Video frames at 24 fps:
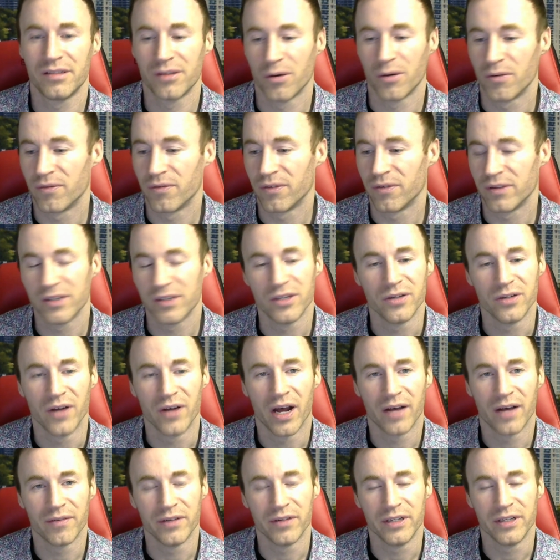Hopefully you
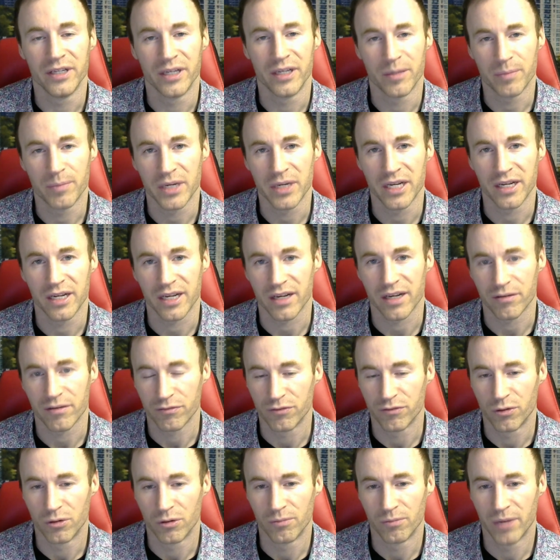have it in a PDF
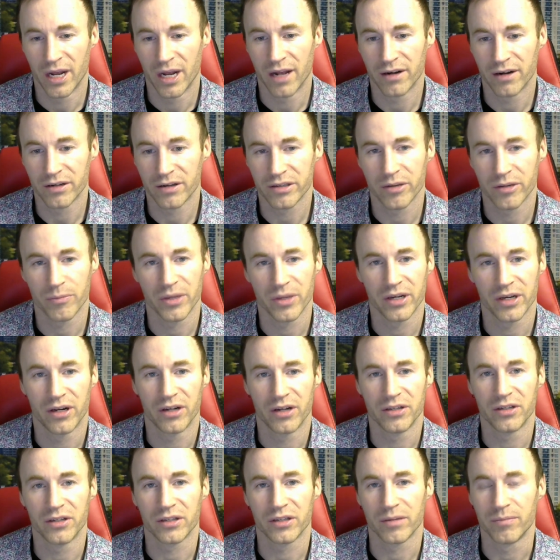format or something
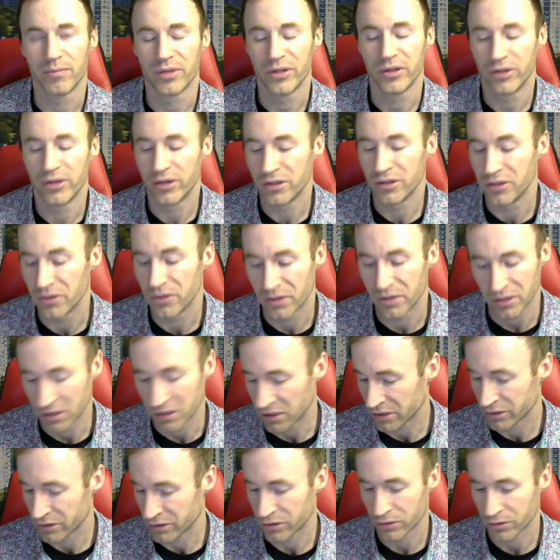on your computer. You can
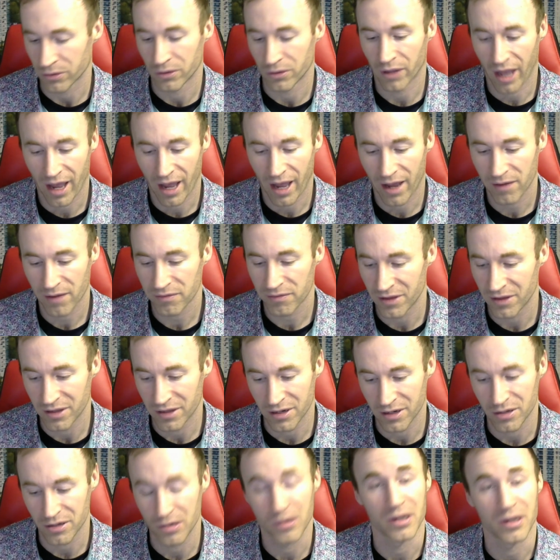control F and
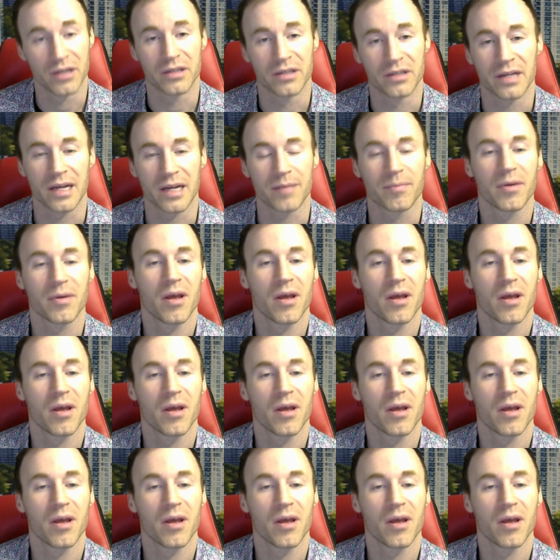then you can type